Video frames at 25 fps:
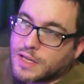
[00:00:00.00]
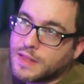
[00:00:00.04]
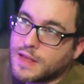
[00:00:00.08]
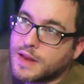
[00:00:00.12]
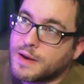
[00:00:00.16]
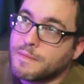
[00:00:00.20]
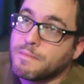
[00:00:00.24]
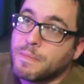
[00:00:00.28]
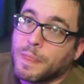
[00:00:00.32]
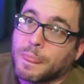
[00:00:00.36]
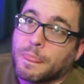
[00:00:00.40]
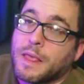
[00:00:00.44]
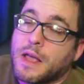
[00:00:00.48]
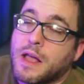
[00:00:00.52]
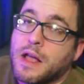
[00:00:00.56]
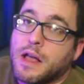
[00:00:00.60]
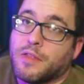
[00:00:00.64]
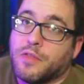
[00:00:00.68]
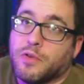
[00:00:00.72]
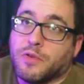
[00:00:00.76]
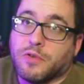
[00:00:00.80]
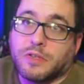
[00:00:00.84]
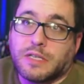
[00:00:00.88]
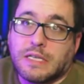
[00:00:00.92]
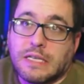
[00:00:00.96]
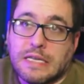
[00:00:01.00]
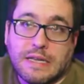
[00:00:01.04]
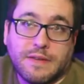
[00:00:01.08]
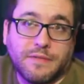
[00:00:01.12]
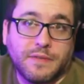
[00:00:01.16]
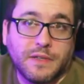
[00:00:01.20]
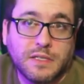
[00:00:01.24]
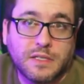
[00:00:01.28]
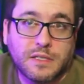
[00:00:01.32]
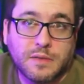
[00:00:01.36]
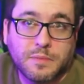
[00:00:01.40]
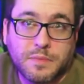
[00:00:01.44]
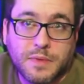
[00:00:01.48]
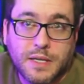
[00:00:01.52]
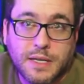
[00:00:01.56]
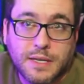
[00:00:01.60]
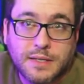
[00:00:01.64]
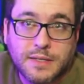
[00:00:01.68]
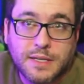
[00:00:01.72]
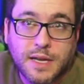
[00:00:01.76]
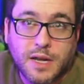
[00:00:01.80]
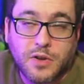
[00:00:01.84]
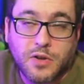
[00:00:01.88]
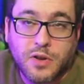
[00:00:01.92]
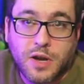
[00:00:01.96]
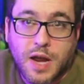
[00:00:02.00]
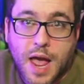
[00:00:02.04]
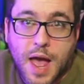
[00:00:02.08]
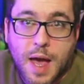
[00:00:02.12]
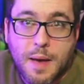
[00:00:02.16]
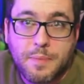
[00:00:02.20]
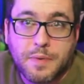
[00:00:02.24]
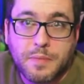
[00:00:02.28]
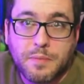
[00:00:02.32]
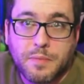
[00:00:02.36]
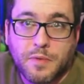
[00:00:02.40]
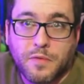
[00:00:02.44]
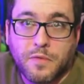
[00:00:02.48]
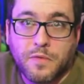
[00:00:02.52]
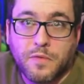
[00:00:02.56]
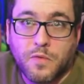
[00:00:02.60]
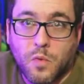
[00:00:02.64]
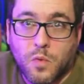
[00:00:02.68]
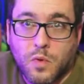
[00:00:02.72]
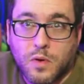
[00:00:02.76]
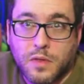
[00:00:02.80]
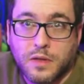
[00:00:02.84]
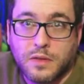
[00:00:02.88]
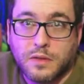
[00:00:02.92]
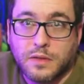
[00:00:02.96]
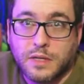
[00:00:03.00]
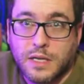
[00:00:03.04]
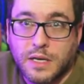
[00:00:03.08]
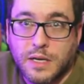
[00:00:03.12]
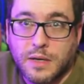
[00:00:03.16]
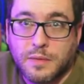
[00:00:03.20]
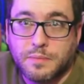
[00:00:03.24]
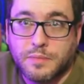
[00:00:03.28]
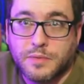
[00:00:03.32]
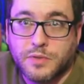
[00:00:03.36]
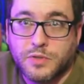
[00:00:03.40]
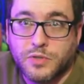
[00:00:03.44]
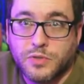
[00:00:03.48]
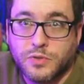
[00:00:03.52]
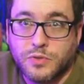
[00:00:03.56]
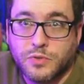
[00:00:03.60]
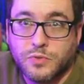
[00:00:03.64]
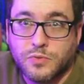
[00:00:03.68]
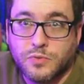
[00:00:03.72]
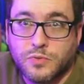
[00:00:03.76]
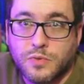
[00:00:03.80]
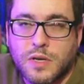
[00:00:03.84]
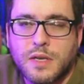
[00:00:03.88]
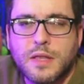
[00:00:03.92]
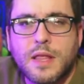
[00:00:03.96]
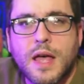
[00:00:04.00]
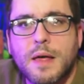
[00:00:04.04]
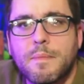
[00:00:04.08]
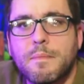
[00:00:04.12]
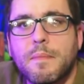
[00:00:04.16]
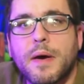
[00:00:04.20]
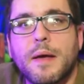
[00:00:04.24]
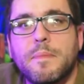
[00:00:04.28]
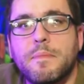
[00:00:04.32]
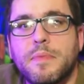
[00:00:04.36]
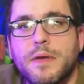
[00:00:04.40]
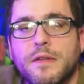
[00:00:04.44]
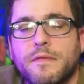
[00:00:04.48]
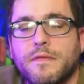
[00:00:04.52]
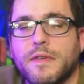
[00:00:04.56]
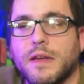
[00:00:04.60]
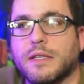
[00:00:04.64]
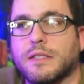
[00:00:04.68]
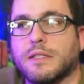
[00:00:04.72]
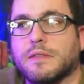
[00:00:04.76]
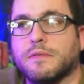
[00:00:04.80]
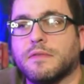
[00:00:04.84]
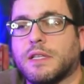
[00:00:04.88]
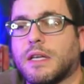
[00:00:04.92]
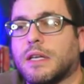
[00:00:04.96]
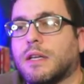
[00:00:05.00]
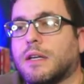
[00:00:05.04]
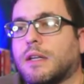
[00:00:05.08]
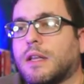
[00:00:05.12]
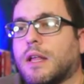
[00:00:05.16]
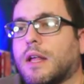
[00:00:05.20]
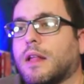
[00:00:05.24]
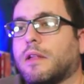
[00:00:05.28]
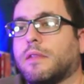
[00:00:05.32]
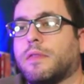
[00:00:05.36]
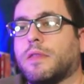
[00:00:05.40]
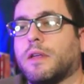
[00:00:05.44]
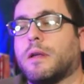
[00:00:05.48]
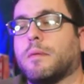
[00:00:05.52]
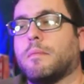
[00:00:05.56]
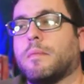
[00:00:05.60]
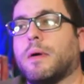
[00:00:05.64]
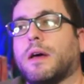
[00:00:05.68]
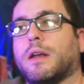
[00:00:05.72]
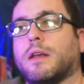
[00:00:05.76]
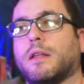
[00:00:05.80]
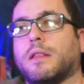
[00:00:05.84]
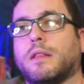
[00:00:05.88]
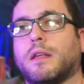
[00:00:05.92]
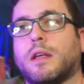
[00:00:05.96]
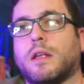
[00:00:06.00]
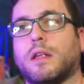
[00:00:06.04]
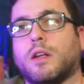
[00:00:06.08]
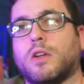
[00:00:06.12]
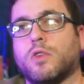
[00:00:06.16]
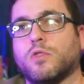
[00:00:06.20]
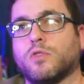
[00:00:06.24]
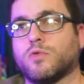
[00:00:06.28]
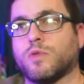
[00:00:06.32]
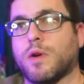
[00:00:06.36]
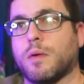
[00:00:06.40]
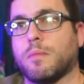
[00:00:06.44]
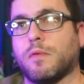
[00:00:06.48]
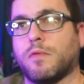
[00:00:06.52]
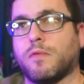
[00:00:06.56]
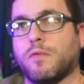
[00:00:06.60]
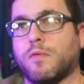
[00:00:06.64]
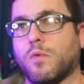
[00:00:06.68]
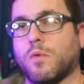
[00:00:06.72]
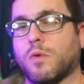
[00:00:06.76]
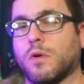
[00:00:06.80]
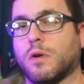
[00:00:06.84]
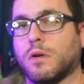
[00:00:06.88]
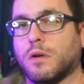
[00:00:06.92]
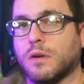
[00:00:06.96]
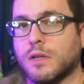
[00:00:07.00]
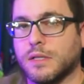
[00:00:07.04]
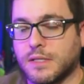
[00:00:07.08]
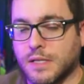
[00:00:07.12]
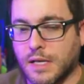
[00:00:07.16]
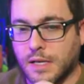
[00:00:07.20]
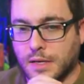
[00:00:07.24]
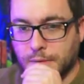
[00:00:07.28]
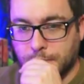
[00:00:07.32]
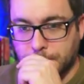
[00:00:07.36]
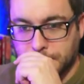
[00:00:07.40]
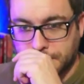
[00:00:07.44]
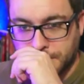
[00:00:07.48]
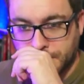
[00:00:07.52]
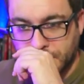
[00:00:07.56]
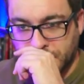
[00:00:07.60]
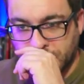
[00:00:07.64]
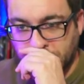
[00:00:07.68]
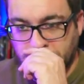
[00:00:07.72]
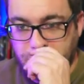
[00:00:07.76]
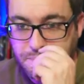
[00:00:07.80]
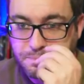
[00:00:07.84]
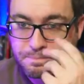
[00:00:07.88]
And then there's even some things that could have happened before the lead up to, and that might be Advance of Zeta now that I think about it. That goes right before Zeta. So.